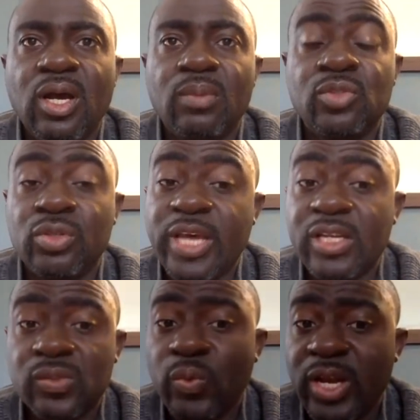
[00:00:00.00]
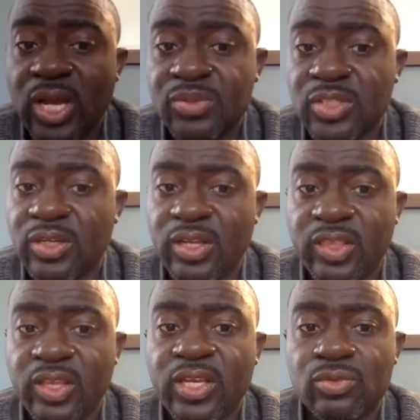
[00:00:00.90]
So that is one option. I
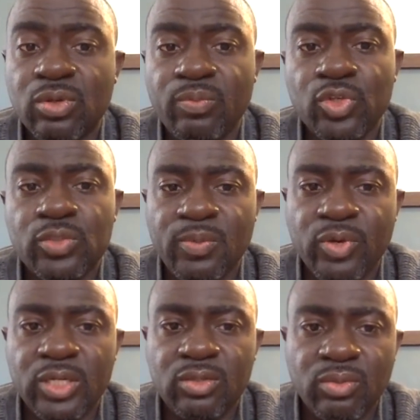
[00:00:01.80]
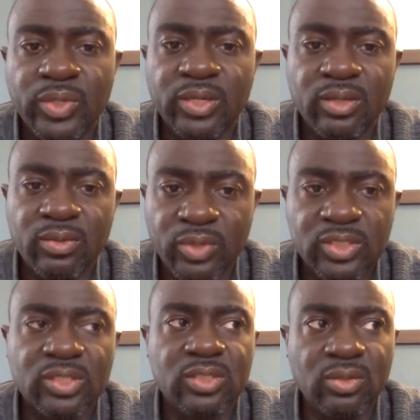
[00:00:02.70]
think that's what most people are doing,
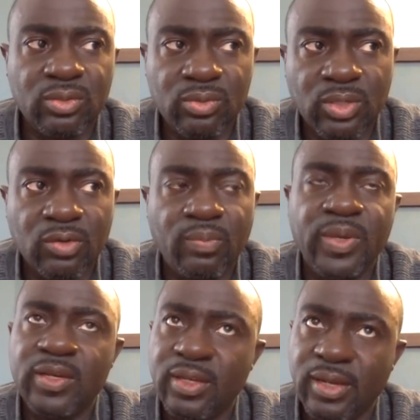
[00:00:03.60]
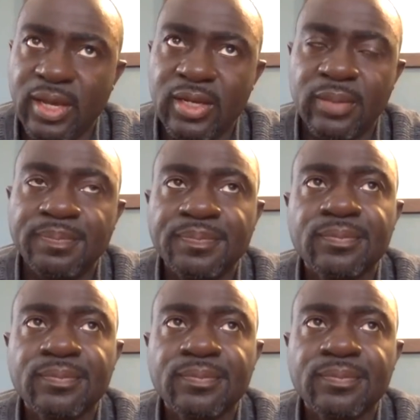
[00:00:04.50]
which is they will do a little bit and add up